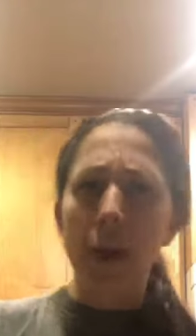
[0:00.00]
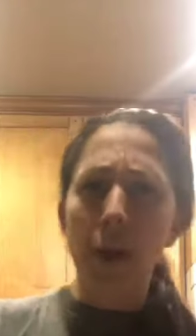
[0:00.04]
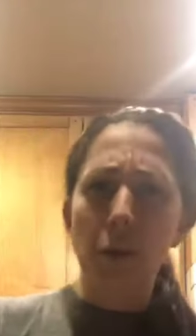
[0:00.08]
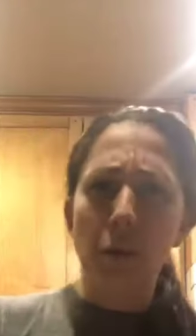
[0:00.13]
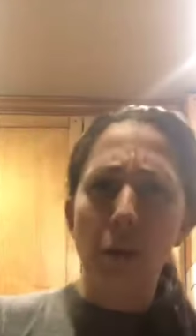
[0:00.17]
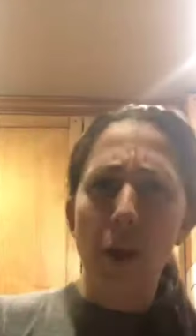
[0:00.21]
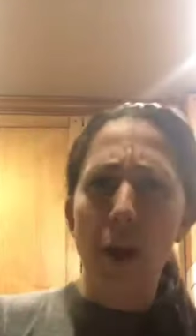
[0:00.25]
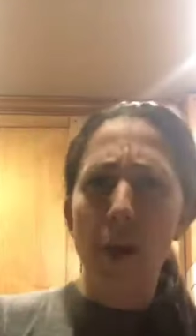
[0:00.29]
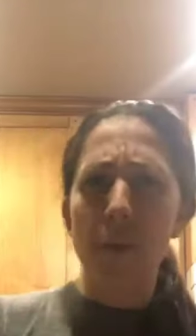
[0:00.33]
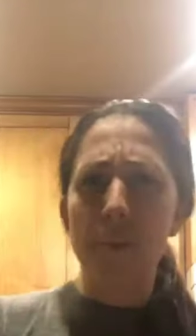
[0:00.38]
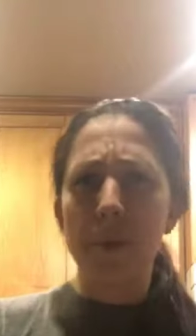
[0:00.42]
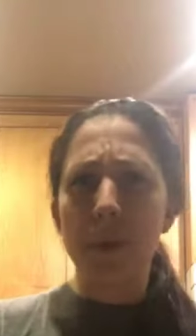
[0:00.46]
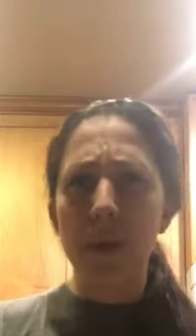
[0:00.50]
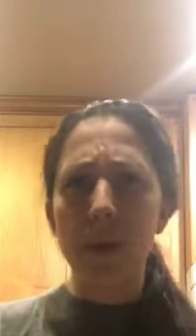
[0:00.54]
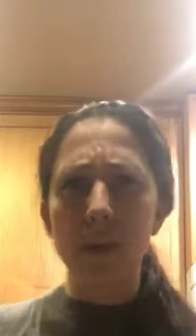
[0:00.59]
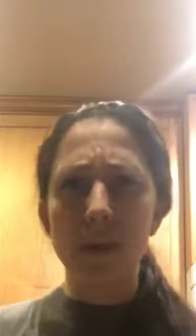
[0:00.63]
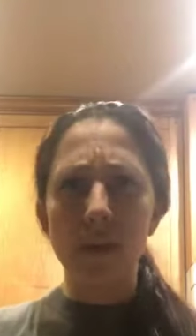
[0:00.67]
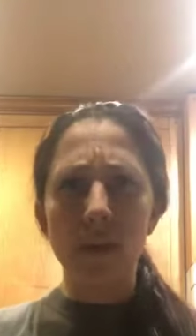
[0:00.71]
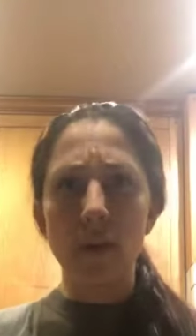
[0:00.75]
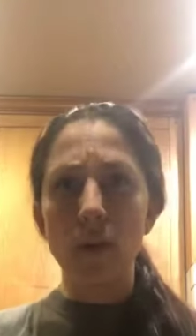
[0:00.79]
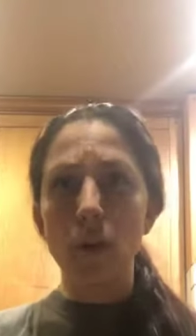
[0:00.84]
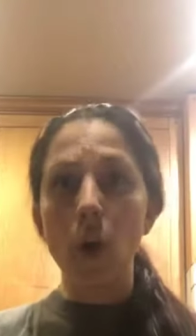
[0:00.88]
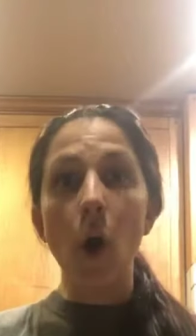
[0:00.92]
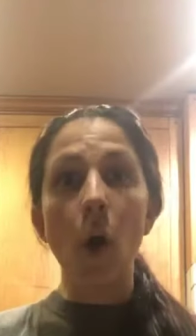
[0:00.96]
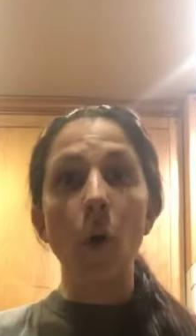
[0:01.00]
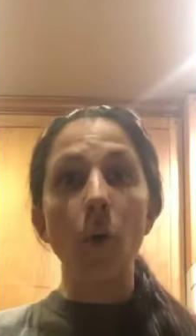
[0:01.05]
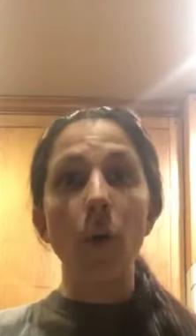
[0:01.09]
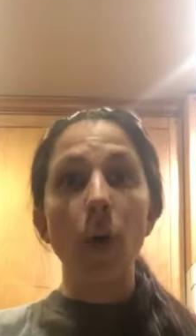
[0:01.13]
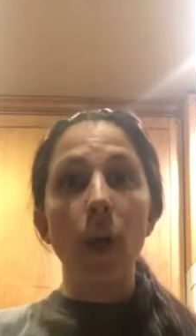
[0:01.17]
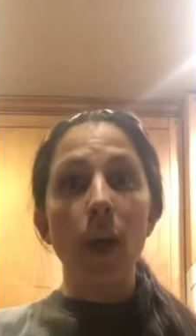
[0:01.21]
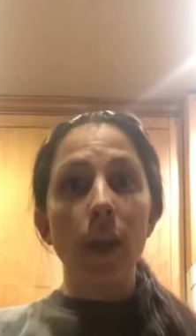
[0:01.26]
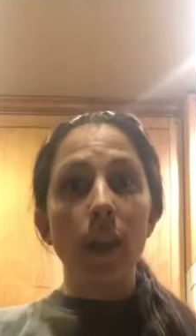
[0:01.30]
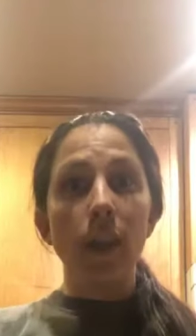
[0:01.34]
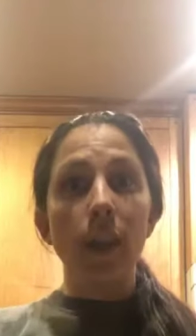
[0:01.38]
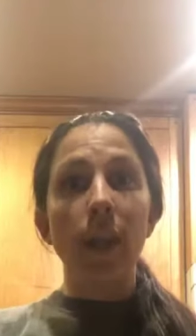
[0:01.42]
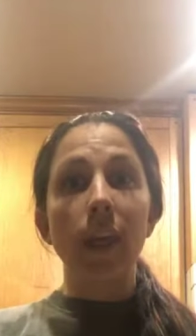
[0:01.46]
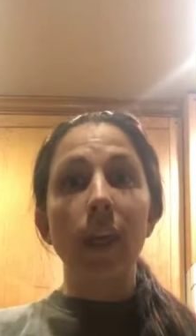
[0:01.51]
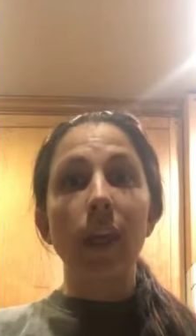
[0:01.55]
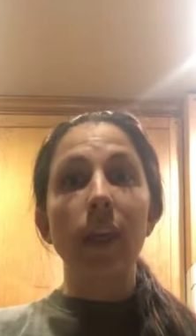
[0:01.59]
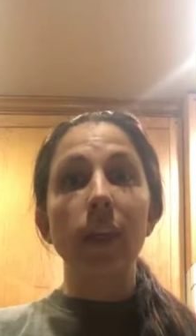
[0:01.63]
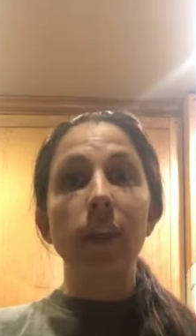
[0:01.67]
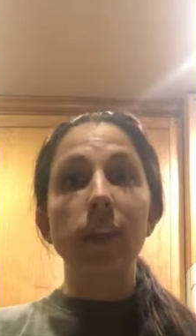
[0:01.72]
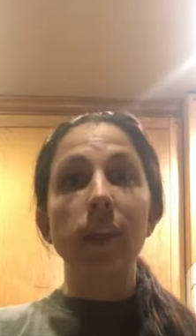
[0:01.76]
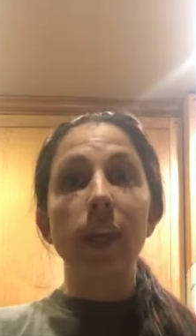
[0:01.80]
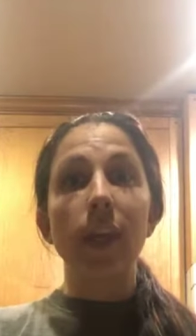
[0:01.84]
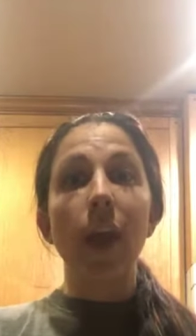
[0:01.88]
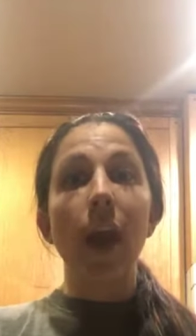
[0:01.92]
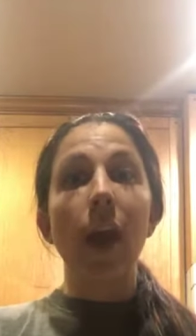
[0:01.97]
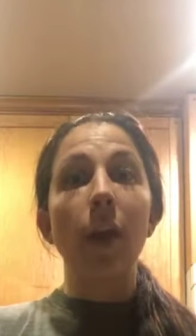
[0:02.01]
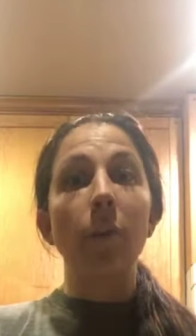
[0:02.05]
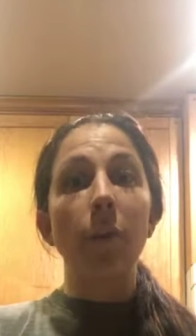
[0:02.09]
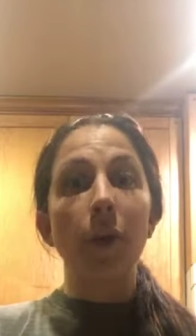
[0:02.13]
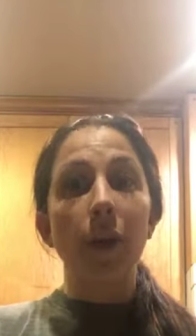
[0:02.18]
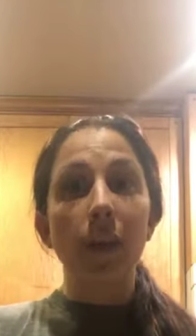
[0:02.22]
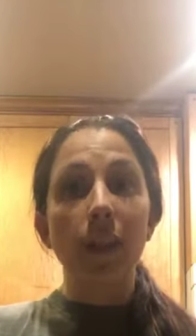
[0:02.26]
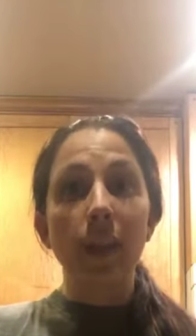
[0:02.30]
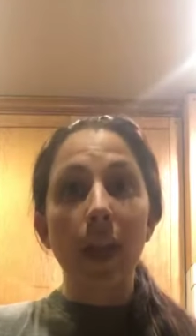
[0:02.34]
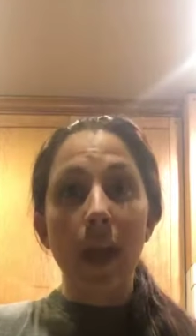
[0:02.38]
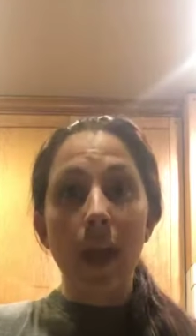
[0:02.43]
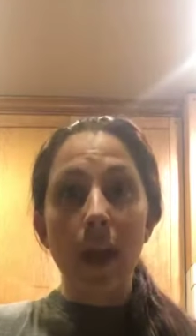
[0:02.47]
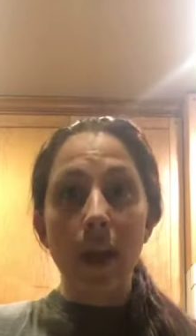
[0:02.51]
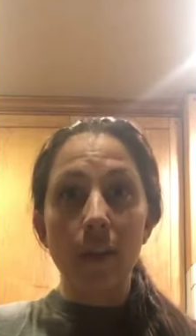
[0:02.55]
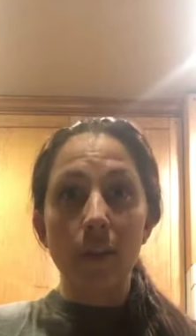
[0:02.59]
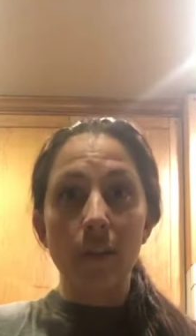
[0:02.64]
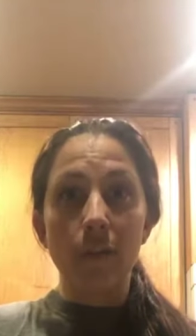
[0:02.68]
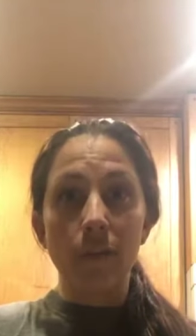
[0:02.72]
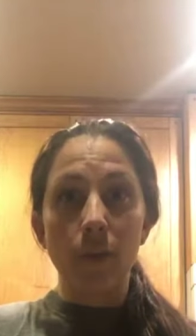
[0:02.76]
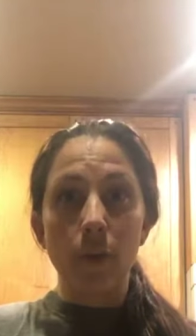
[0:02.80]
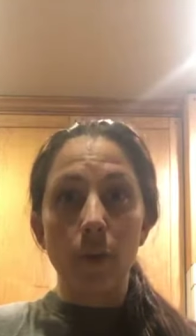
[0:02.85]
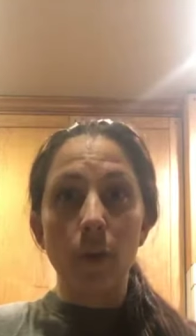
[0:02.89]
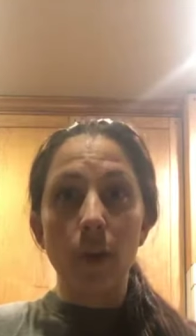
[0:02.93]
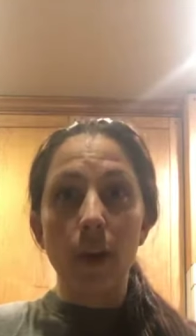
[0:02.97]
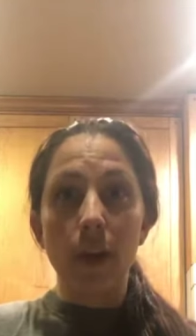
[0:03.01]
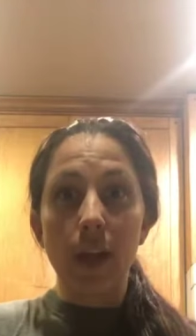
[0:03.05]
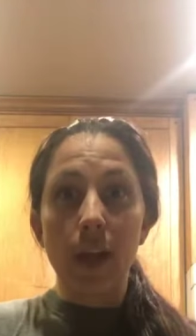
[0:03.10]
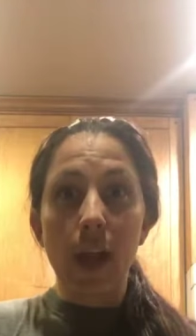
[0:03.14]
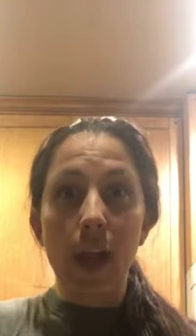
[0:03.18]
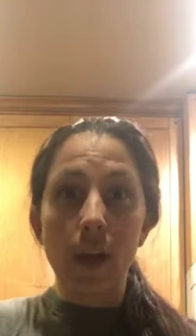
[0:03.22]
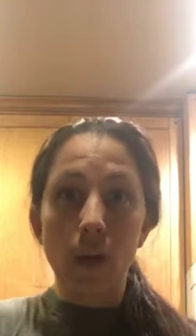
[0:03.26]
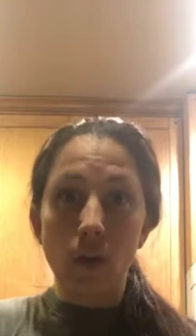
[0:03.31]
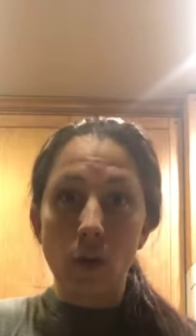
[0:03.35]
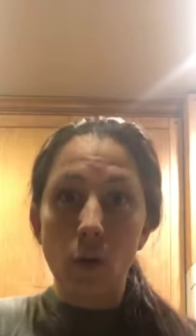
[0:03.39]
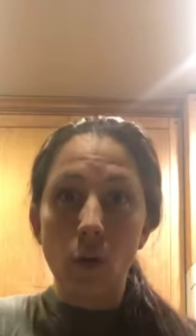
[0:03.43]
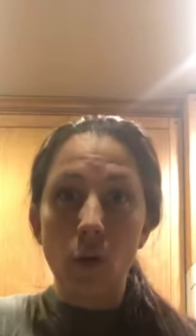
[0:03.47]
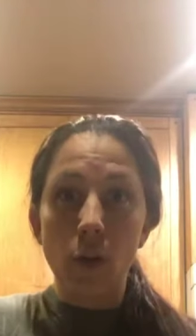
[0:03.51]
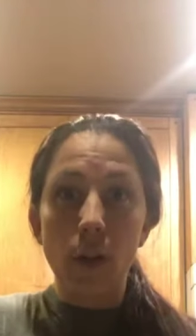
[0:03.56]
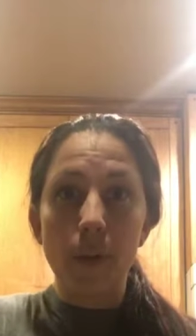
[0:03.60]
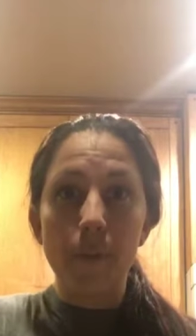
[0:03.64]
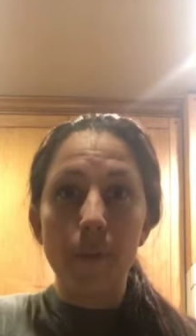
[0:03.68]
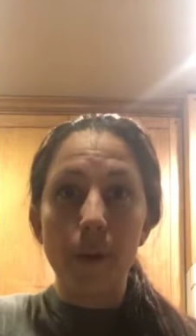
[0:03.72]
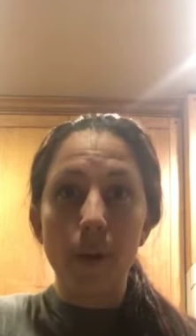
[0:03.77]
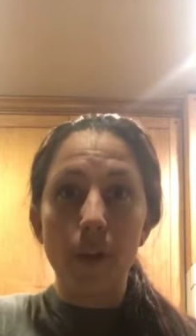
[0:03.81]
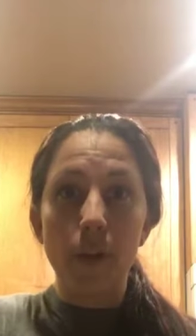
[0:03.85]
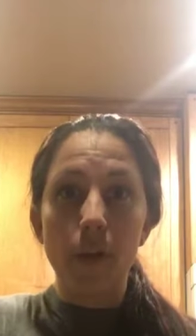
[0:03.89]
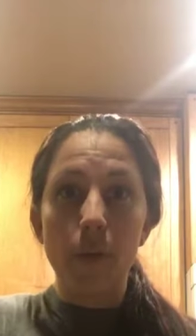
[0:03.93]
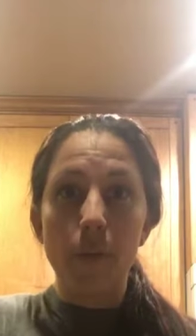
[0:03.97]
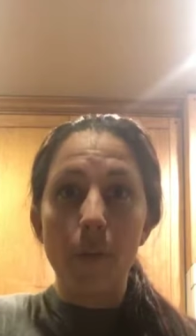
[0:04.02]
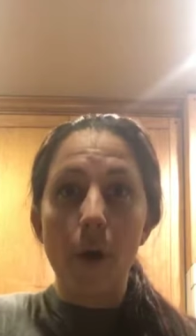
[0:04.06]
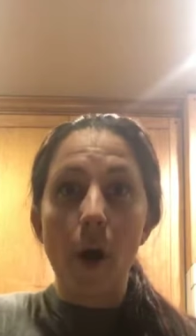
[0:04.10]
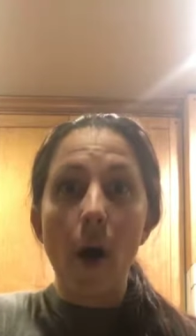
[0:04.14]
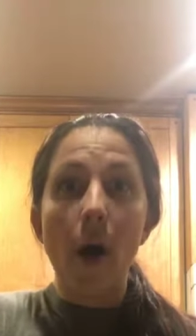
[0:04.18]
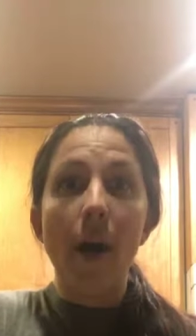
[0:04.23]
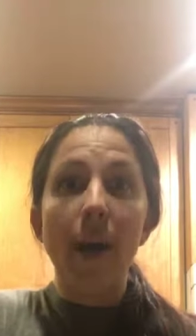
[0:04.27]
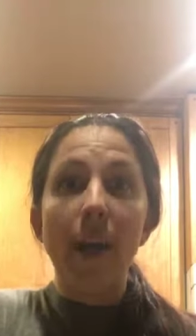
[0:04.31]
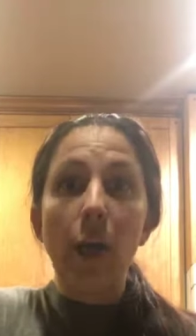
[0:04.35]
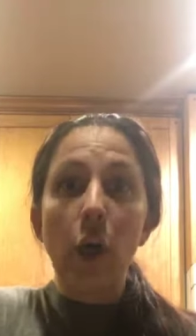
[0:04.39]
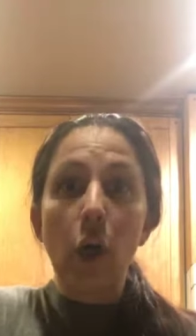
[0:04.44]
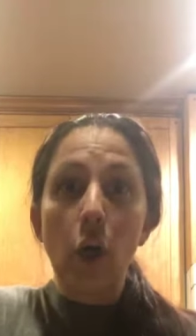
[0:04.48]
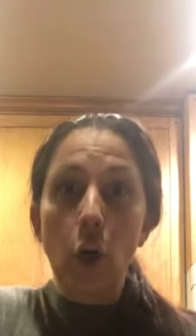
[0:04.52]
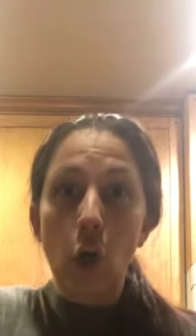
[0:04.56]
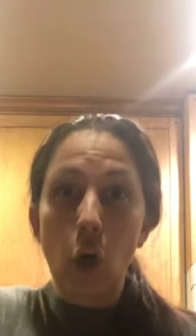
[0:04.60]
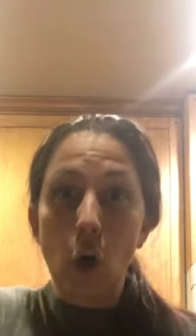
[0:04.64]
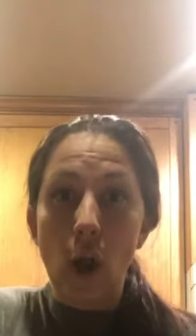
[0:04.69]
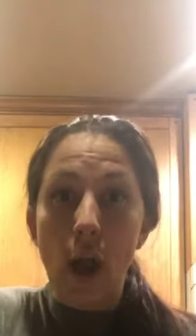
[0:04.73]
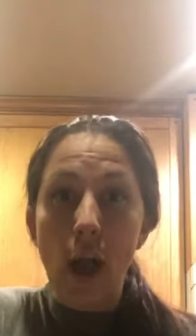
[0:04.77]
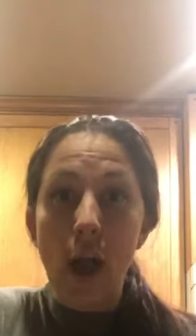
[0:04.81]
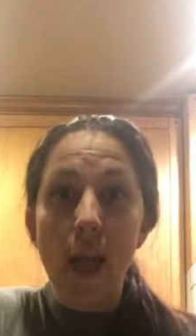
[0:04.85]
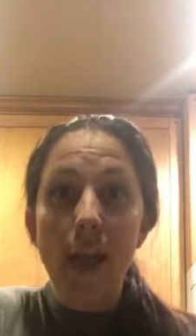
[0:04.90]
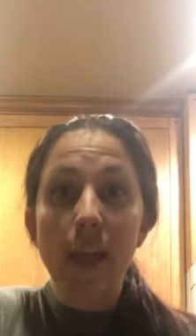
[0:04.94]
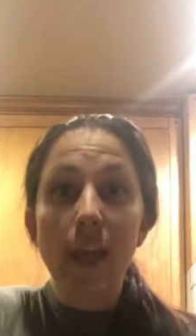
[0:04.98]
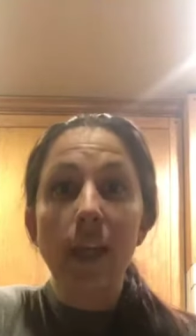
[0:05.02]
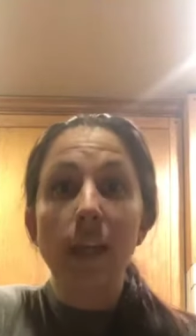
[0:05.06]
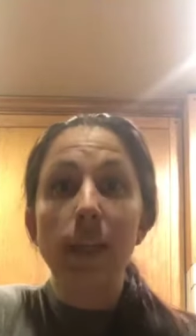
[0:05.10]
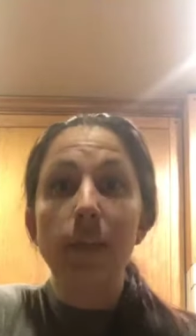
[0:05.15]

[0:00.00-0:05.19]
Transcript: kind of crampy and no, like it's like I want to lay on the floor and kind of curl up in a little ball and cry